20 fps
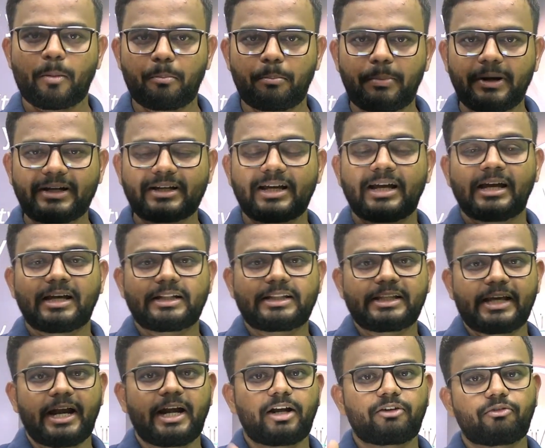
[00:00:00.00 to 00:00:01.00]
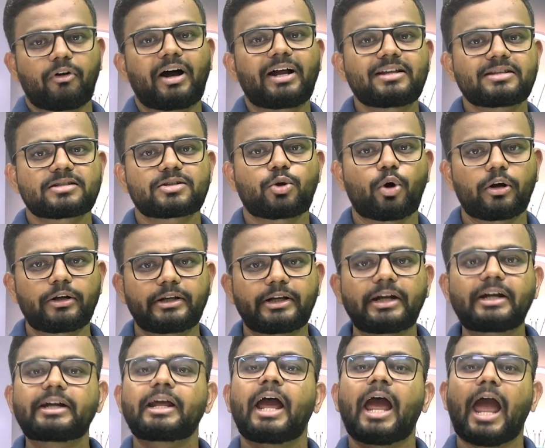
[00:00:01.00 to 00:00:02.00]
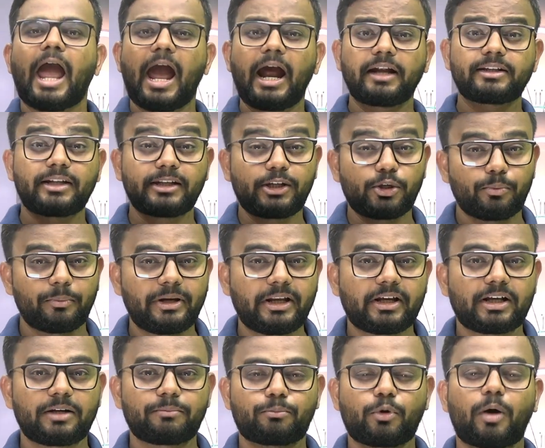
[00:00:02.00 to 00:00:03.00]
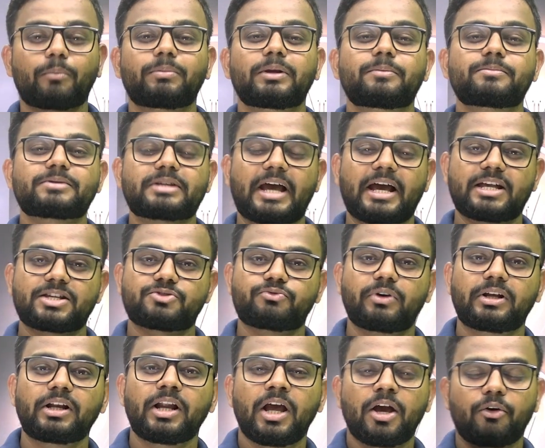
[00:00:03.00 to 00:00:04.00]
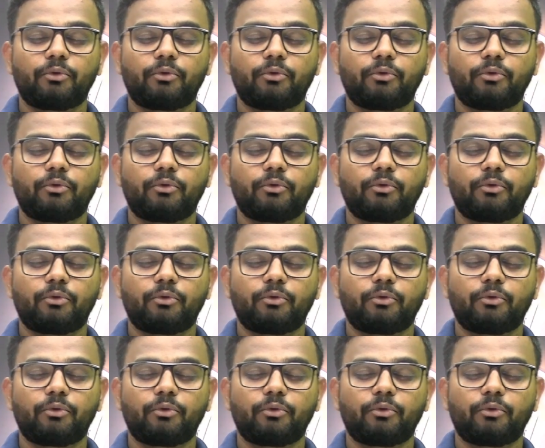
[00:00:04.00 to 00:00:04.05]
but the advanced content and the numerical problems as well,